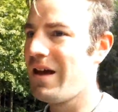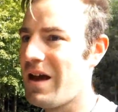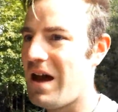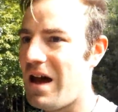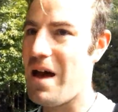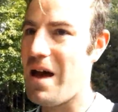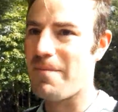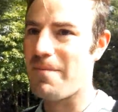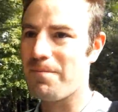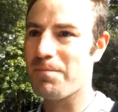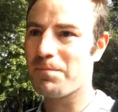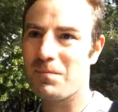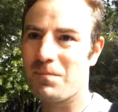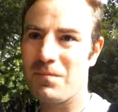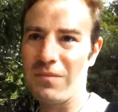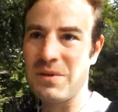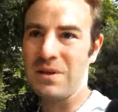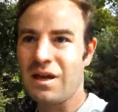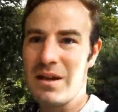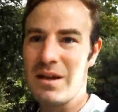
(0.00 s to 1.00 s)
Um,
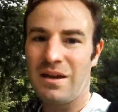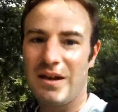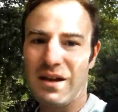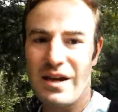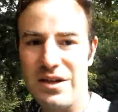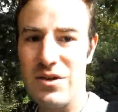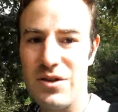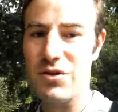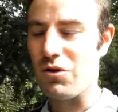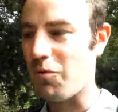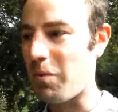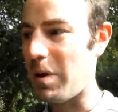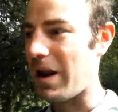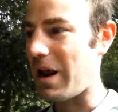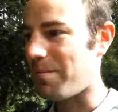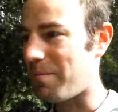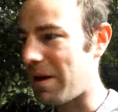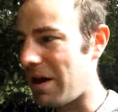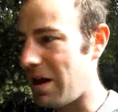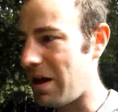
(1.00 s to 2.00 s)
it sort of went
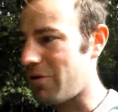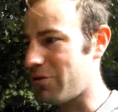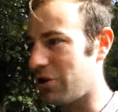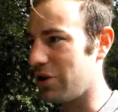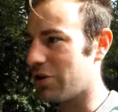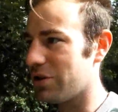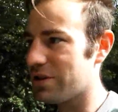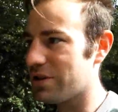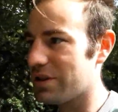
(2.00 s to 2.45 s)
up a hill, so you could